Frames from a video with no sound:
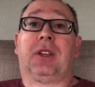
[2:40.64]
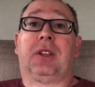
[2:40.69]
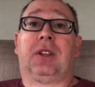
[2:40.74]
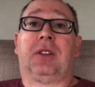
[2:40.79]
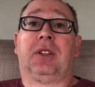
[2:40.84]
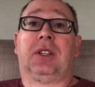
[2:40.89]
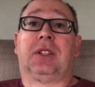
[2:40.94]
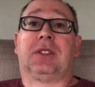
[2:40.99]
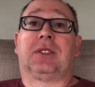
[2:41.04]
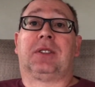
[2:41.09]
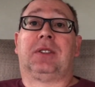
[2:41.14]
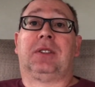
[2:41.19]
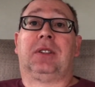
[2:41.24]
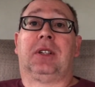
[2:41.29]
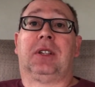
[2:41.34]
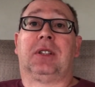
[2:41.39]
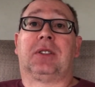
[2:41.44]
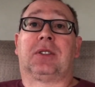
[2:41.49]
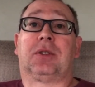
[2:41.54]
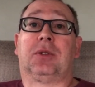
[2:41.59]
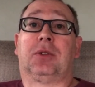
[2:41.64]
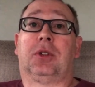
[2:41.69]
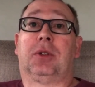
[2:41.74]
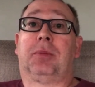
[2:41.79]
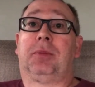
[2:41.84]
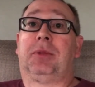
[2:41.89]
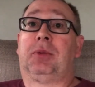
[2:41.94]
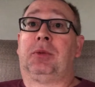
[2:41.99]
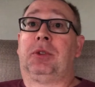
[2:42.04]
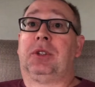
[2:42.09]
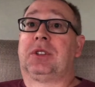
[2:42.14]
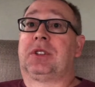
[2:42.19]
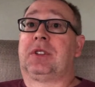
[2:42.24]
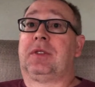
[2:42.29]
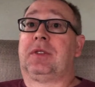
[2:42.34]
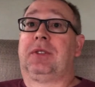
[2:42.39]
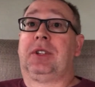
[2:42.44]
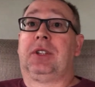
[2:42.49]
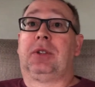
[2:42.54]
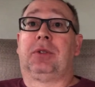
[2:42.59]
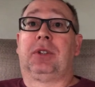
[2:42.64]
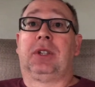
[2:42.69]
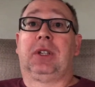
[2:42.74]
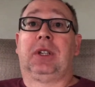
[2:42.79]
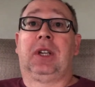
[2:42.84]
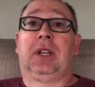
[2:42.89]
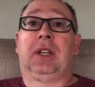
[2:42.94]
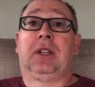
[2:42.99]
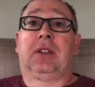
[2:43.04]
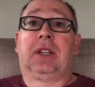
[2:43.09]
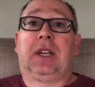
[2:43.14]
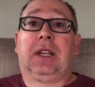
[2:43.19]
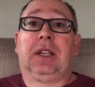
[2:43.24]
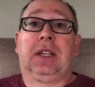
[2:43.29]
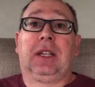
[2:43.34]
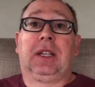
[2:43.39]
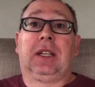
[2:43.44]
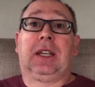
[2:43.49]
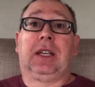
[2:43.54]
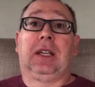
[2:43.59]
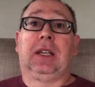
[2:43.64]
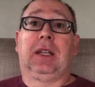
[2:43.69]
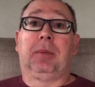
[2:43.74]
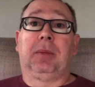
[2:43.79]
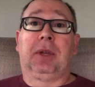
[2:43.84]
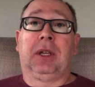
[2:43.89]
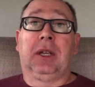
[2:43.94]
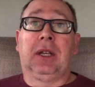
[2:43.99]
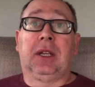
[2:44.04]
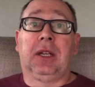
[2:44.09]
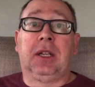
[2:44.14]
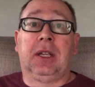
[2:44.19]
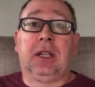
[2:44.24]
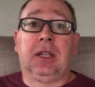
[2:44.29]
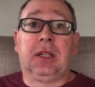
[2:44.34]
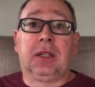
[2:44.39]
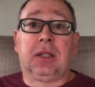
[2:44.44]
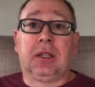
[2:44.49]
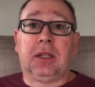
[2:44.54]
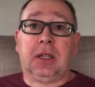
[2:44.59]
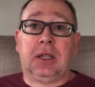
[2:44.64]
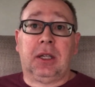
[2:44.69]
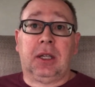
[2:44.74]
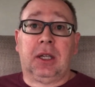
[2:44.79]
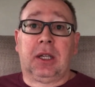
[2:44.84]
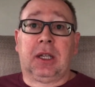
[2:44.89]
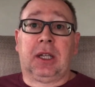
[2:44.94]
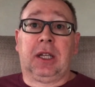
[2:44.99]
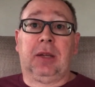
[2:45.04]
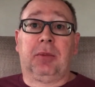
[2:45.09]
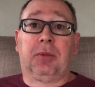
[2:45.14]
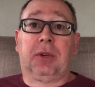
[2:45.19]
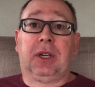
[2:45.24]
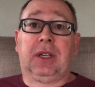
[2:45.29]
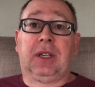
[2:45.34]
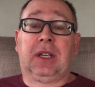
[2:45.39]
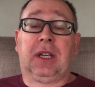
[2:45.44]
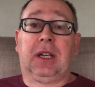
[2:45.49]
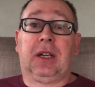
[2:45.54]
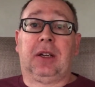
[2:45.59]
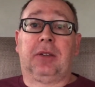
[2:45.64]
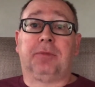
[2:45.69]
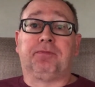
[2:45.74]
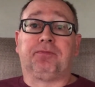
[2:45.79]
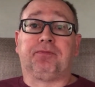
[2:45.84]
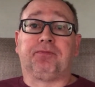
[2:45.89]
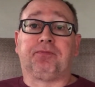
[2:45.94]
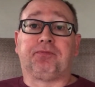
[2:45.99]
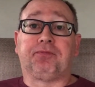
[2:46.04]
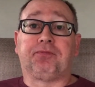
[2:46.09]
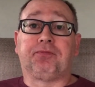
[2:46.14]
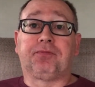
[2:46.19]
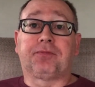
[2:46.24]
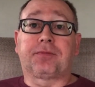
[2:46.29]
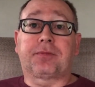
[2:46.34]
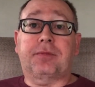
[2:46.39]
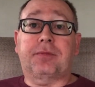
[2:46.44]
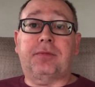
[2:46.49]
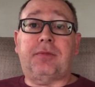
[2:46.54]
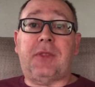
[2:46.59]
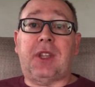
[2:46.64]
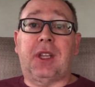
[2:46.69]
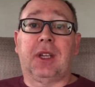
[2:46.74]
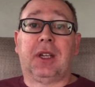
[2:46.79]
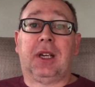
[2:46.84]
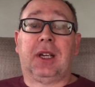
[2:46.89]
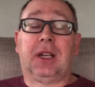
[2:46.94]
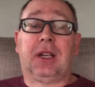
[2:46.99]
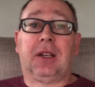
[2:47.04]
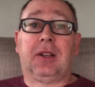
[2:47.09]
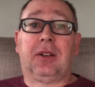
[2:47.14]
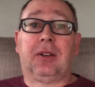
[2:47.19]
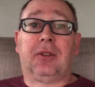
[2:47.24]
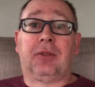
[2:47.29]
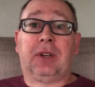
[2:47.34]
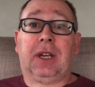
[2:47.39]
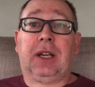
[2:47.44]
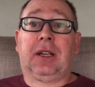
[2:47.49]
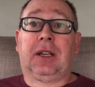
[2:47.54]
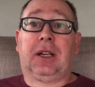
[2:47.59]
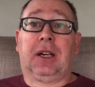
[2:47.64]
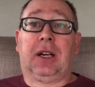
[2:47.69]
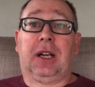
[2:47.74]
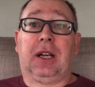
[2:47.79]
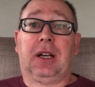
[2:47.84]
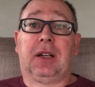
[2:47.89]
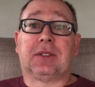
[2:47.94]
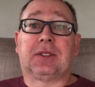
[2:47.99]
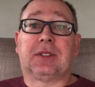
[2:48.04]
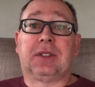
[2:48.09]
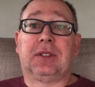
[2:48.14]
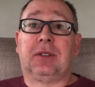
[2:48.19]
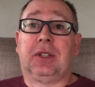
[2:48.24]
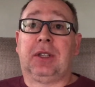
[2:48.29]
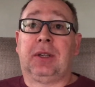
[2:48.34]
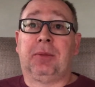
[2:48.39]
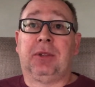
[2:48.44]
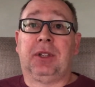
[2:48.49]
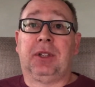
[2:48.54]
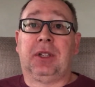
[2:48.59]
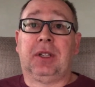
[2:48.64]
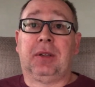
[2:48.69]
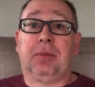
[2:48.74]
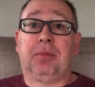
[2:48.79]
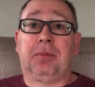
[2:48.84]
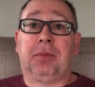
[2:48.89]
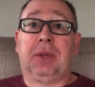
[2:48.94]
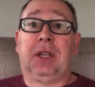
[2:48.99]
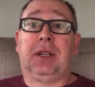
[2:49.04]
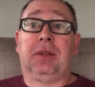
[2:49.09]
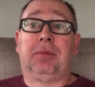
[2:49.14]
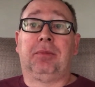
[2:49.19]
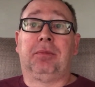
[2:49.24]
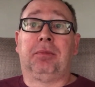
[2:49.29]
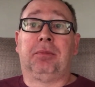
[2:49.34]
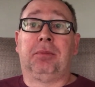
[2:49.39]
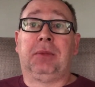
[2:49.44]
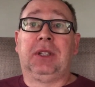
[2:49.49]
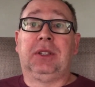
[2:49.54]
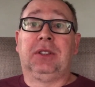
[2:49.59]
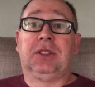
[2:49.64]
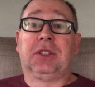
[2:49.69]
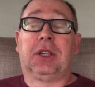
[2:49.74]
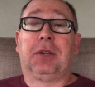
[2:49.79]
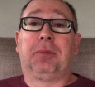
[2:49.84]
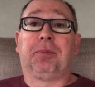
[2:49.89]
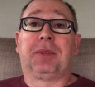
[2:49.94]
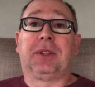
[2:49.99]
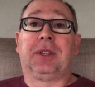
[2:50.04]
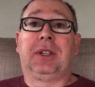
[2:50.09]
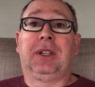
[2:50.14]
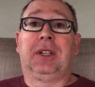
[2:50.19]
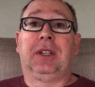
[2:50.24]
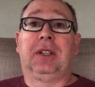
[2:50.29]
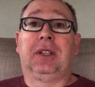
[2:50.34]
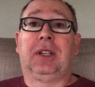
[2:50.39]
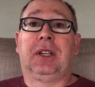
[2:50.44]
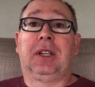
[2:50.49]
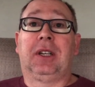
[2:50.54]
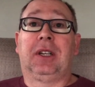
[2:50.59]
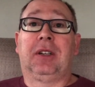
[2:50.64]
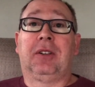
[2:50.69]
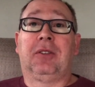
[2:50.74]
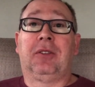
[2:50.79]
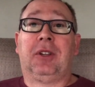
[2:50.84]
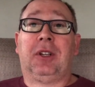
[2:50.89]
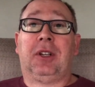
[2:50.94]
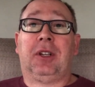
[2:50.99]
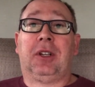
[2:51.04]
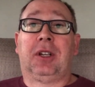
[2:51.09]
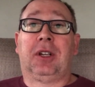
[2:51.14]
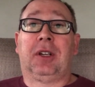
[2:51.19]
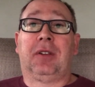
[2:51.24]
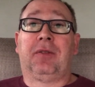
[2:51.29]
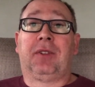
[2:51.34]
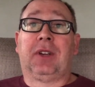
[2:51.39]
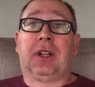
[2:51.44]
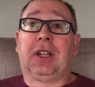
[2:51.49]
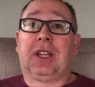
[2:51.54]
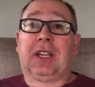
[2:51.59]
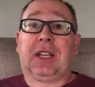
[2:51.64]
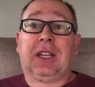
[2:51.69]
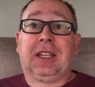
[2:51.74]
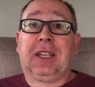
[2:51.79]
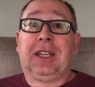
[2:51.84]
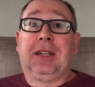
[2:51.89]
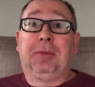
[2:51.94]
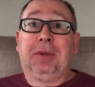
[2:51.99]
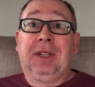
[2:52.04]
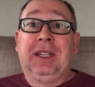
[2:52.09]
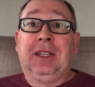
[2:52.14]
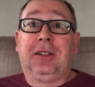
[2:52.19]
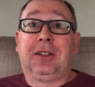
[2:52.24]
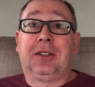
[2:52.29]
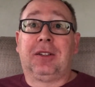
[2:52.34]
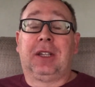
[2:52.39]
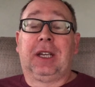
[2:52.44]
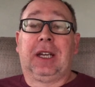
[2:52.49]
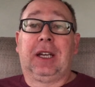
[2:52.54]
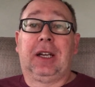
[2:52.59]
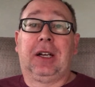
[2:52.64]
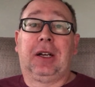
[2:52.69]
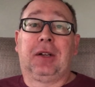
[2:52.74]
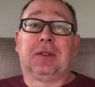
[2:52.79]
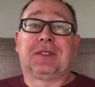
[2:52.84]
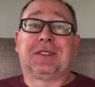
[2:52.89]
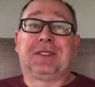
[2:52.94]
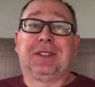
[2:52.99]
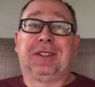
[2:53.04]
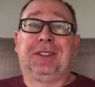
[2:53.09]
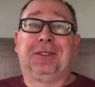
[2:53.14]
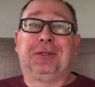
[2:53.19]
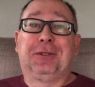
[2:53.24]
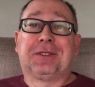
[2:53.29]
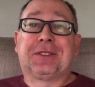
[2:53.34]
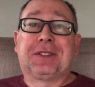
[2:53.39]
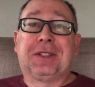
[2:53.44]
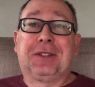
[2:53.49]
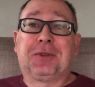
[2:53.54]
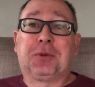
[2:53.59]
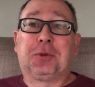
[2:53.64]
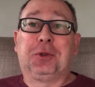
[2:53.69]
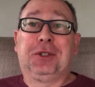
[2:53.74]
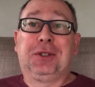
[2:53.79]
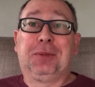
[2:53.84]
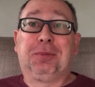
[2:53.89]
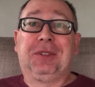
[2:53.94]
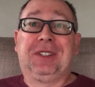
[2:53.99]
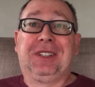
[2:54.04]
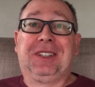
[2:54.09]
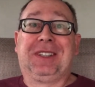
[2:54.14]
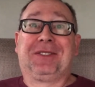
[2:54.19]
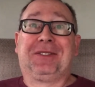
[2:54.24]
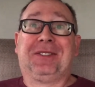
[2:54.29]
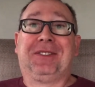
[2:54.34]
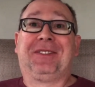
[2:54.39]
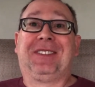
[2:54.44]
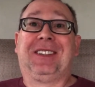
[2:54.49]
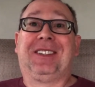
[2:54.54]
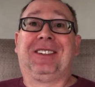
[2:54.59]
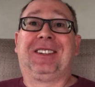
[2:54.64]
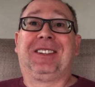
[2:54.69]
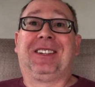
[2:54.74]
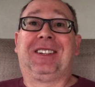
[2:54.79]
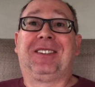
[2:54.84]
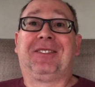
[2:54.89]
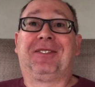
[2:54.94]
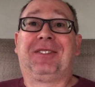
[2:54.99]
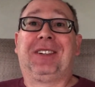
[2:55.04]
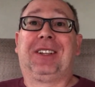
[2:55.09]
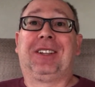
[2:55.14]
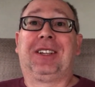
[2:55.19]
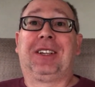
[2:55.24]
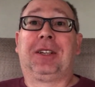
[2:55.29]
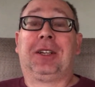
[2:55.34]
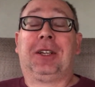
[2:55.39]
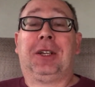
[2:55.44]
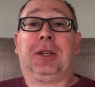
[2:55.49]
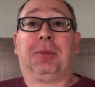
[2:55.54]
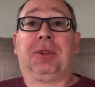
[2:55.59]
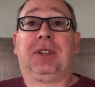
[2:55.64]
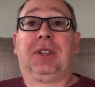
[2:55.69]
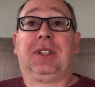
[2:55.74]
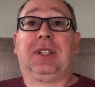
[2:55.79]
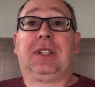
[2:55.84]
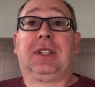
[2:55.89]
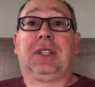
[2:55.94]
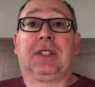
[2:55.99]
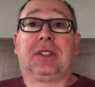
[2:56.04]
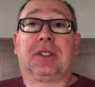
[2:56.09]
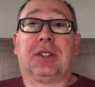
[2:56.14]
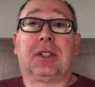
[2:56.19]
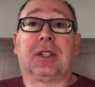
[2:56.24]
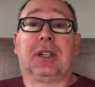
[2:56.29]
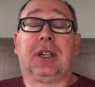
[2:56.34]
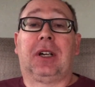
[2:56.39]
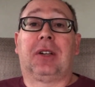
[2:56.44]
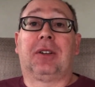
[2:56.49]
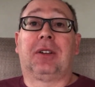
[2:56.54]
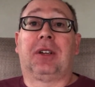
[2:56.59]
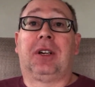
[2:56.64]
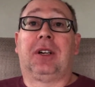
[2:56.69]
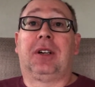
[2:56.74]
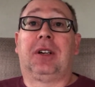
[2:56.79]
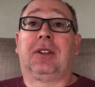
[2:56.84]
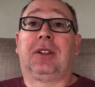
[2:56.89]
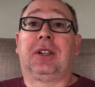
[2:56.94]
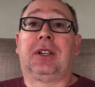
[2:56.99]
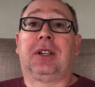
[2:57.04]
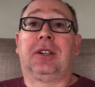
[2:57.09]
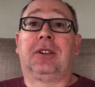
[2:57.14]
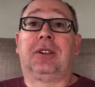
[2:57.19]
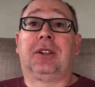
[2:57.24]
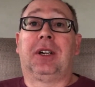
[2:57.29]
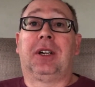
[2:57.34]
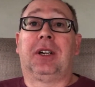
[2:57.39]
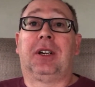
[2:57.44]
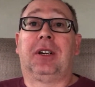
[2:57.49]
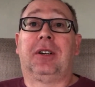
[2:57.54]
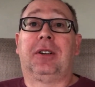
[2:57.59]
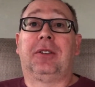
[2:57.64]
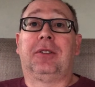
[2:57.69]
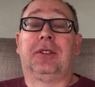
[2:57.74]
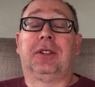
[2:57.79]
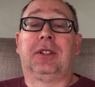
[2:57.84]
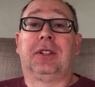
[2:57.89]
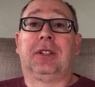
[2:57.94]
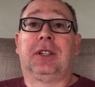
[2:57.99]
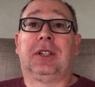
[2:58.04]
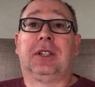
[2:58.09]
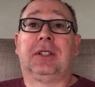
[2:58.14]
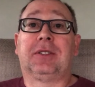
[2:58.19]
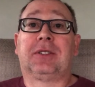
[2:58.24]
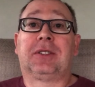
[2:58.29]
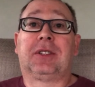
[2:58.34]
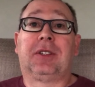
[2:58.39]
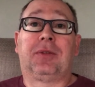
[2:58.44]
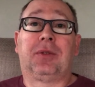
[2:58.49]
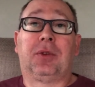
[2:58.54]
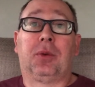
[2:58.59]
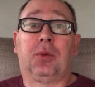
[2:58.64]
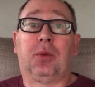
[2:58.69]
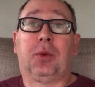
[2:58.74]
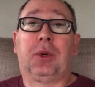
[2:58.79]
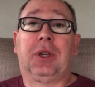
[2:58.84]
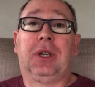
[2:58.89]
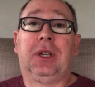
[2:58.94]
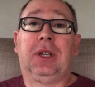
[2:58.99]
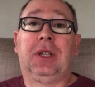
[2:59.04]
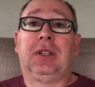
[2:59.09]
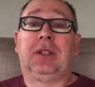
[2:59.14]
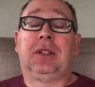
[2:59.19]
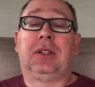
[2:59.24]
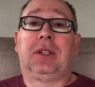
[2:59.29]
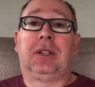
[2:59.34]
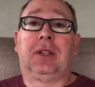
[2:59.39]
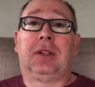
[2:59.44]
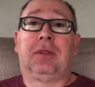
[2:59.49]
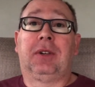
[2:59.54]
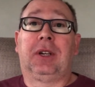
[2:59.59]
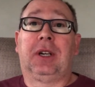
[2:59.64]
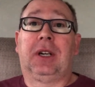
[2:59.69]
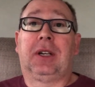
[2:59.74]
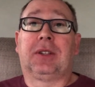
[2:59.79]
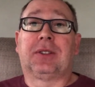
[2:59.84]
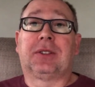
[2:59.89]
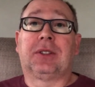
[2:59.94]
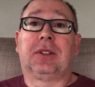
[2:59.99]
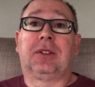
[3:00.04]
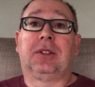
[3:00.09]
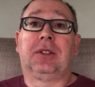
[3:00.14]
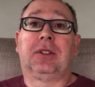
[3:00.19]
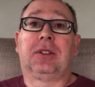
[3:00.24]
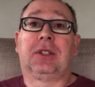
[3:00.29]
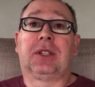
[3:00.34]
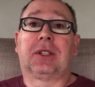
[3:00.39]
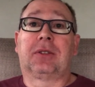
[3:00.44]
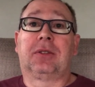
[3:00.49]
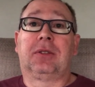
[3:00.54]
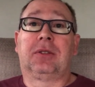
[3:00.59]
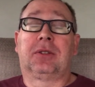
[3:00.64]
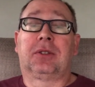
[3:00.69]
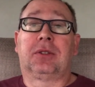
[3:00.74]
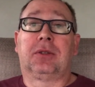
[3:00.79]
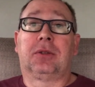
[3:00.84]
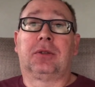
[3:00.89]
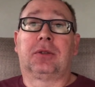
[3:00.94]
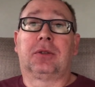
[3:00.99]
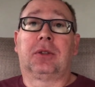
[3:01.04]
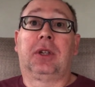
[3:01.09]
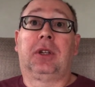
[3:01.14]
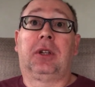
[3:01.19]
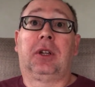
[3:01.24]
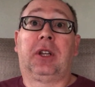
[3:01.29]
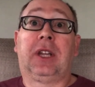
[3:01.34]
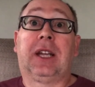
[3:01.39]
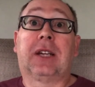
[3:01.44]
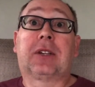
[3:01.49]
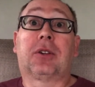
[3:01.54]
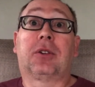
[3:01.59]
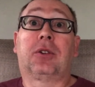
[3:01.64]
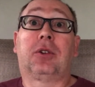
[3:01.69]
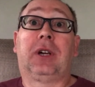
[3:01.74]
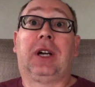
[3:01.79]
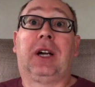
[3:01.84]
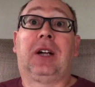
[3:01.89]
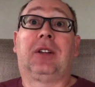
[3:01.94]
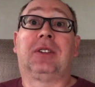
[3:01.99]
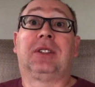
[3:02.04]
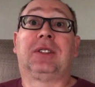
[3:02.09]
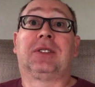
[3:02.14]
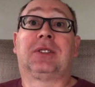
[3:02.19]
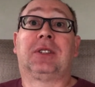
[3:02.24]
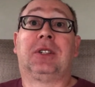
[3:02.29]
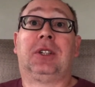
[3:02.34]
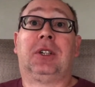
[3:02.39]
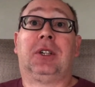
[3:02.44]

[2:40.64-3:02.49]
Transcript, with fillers: this uh, storm, a real severe one, and lightning came and it came right down uh, right at our house, and I mean, it made me jump, and uh, I felt like it came into the house. I know it sounds weird, but that's what it felt like. Felt like, but it did. It took out all our our uh, stuff on one end of our house, all the electro- electrical outlets